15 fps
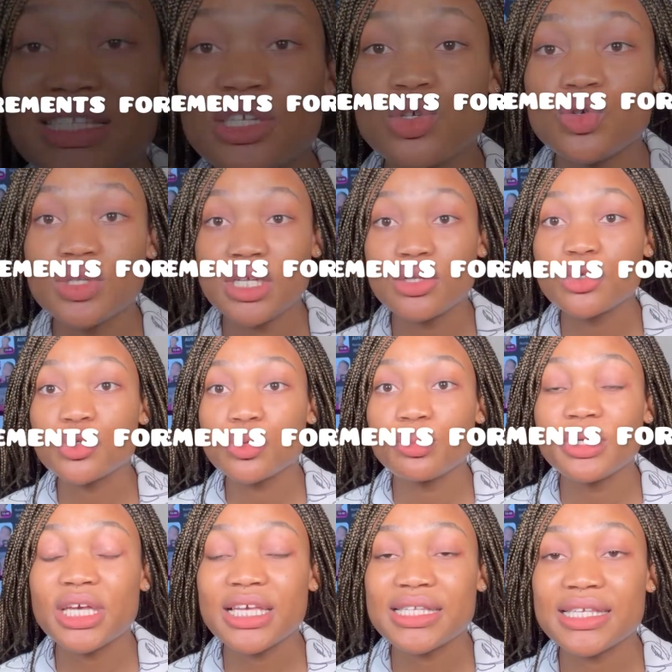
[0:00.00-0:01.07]
thing you need is to
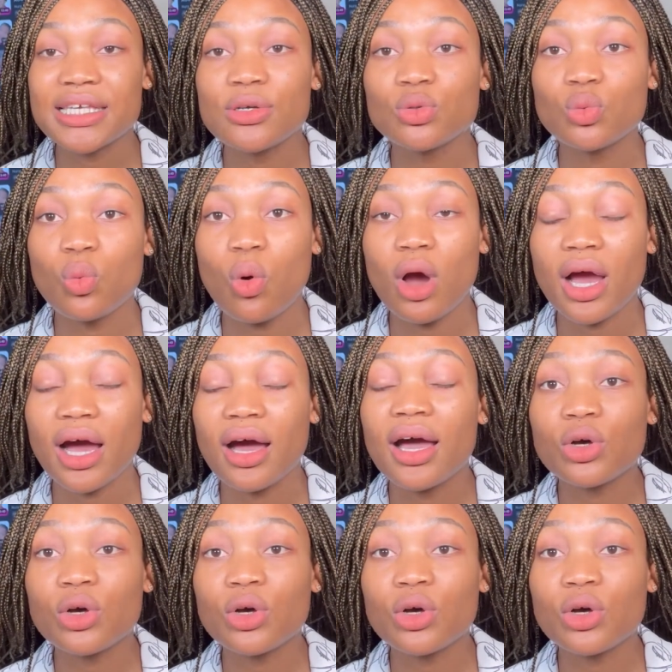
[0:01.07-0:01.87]
be a skilled worker.